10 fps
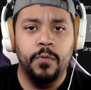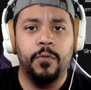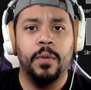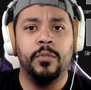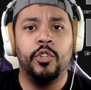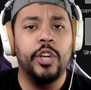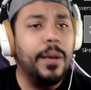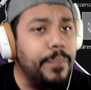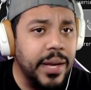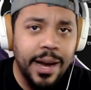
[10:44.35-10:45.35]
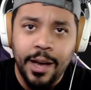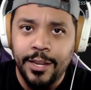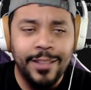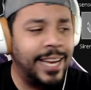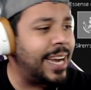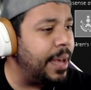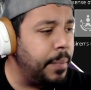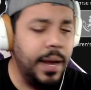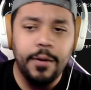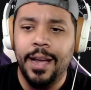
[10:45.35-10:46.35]
from jumping on you like
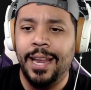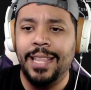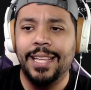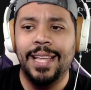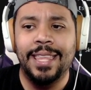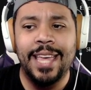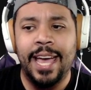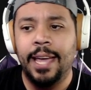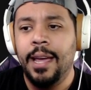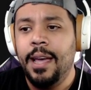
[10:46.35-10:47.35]
Chimera, anything like that.